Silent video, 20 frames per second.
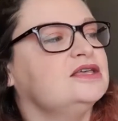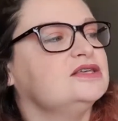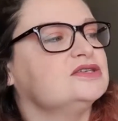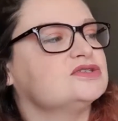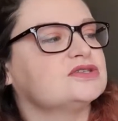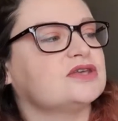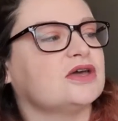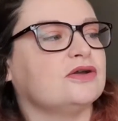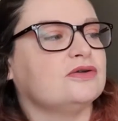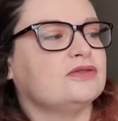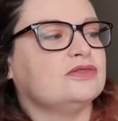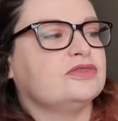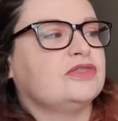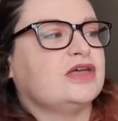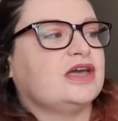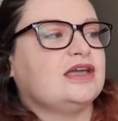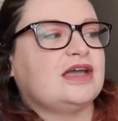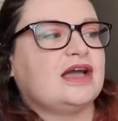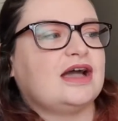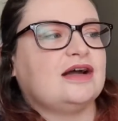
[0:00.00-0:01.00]
So
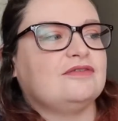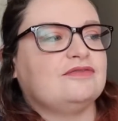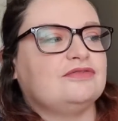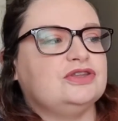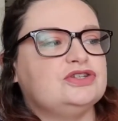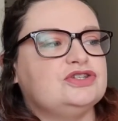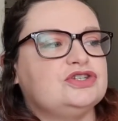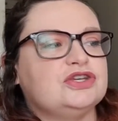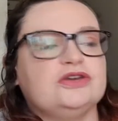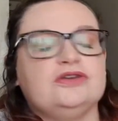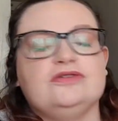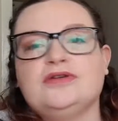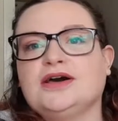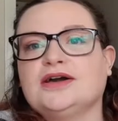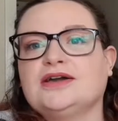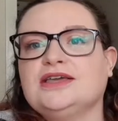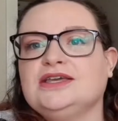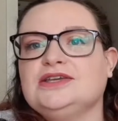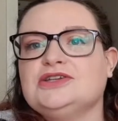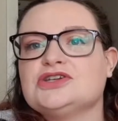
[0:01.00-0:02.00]
they have the 2
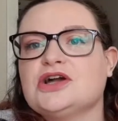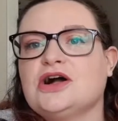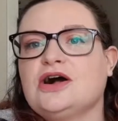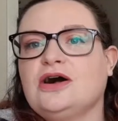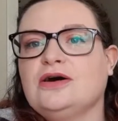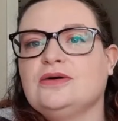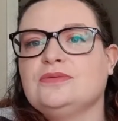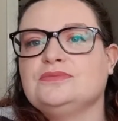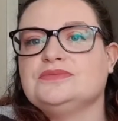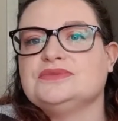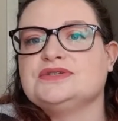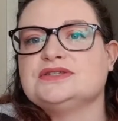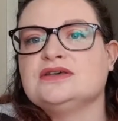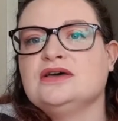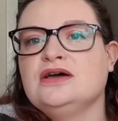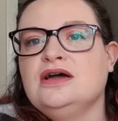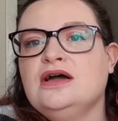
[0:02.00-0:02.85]
lucky charms